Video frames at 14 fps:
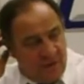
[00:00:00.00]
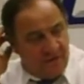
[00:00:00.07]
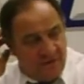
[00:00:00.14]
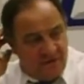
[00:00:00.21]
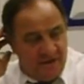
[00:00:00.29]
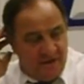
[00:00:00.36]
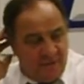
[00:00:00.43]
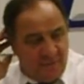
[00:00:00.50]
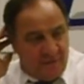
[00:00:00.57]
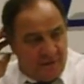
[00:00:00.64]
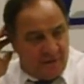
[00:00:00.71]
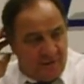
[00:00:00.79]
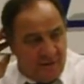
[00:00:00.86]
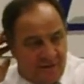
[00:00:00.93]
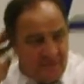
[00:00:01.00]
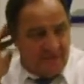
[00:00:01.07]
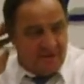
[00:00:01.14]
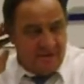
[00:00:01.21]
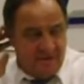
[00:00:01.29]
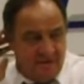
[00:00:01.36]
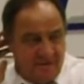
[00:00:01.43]
that? It's been a crazy
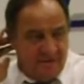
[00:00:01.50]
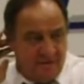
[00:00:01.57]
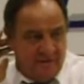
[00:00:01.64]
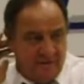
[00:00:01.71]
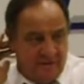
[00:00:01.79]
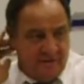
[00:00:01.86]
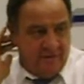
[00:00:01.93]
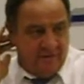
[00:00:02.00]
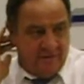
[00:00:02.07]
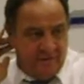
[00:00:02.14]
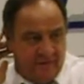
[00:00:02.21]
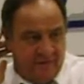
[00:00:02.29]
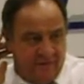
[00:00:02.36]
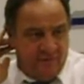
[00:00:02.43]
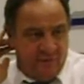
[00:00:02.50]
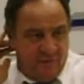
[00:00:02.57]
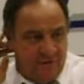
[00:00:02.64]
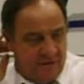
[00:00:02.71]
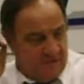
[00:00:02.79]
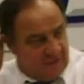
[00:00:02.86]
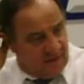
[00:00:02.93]
season, and I told us
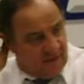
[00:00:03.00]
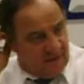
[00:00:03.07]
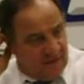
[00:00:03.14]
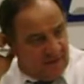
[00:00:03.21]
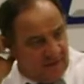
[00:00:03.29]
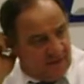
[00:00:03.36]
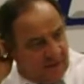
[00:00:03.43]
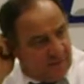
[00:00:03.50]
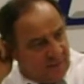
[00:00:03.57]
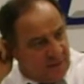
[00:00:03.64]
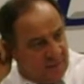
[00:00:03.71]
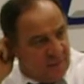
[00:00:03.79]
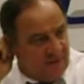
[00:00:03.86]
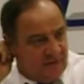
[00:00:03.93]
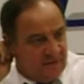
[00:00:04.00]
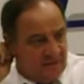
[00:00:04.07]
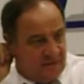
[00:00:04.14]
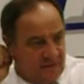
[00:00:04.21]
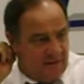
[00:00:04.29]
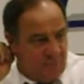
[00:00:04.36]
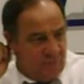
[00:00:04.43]
in my meetings,
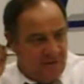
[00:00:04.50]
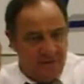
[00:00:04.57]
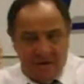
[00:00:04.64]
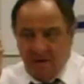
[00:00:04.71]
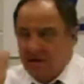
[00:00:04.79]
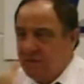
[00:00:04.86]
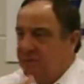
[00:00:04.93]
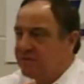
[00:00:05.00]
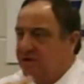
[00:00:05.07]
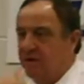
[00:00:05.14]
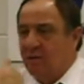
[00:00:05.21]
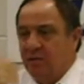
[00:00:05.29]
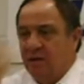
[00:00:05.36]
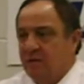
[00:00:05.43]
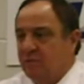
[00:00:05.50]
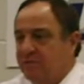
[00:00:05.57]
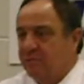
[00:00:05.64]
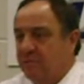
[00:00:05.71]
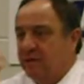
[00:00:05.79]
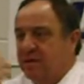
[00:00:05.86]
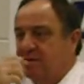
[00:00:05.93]
within the league we've done okay. We've
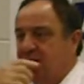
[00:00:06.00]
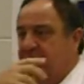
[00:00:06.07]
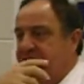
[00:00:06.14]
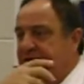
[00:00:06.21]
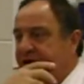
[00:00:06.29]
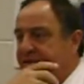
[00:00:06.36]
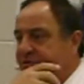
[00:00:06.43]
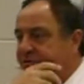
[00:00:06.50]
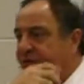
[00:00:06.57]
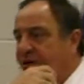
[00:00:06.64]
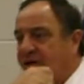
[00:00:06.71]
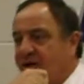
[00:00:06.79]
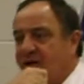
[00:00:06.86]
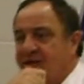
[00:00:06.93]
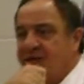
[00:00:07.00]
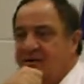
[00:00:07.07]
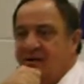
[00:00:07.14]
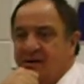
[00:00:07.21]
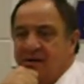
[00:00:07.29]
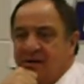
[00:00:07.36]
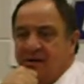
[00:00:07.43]
played a tough schedule non-league,
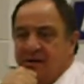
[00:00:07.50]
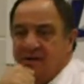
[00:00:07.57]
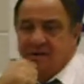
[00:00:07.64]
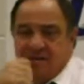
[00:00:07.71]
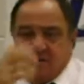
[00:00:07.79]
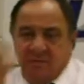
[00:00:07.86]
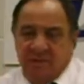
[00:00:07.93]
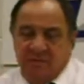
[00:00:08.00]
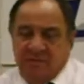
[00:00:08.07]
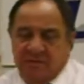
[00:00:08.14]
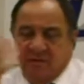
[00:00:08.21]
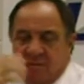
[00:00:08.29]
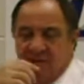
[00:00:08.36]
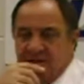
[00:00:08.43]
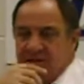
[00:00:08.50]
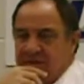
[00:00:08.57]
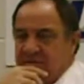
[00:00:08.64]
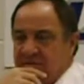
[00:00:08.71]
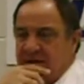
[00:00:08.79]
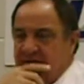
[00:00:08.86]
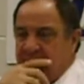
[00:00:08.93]
as maybe some other teams
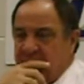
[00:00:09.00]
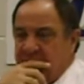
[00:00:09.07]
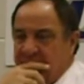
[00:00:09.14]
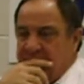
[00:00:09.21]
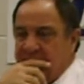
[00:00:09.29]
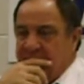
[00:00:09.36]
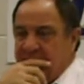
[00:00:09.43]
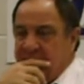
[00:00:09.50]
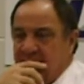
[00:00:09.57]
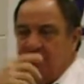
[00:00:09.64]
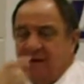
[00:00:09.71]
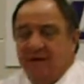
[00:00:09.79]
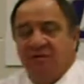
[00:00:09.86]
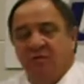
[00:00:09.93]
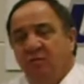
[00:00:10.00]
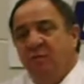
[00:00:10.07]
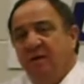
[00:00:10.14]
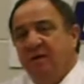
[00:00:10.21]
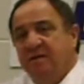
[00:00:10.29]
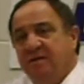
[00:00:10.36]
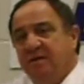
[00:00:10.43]
have, but it makes you a better
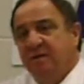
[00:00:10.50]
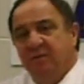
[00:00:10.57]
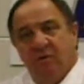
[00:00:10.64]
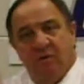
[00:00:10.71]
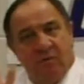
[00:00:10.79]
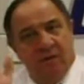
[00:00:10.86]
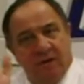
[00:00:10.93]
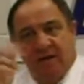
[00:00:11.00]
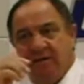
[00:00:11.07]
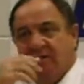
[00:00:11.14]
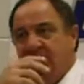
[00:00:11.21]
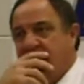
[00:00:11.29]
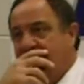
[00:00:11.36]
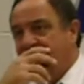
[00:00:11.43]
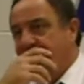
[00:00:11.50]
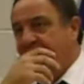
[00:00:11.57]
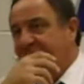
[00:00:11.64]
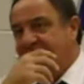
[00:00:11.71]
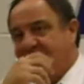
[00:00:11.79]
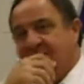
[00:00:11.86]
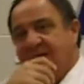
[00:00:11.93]
team. You know, we got a bunch
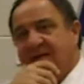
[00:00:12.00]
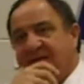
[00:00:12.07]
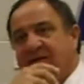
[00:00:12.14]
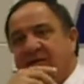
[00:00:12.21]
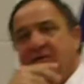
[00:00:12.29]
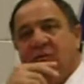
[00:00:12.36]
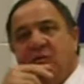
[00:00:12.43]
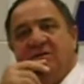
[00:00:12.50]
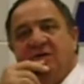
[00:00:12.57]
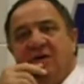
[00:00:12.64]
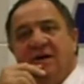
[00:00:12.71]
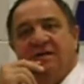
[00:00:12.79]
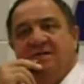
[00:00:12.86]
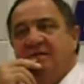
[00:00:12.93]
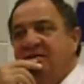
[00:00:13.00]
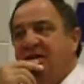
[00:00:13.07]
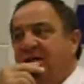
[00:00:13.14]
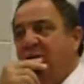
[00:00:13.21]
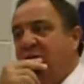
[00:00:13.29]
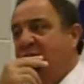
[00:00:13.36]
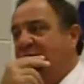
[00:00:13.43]
of kicked out in Wisconsin, and
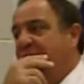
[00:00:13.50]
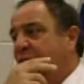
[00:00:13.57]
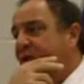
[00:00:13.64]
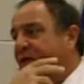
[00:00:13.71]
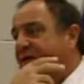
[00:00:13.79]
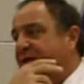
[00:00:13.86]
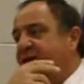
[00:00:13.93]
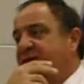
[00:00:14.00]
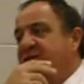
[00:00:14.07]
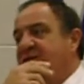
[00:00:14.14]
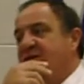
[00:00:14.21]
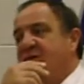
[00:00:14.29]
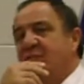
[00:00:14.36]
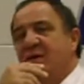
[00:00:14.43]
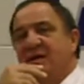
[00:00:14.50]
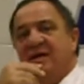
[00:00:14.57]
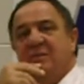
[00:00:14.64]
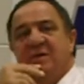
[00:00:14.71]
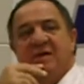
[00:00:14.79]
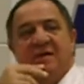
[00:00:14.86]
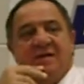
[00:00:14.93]
we played well against Miami,
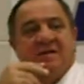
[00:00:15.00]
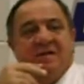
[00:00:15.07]
and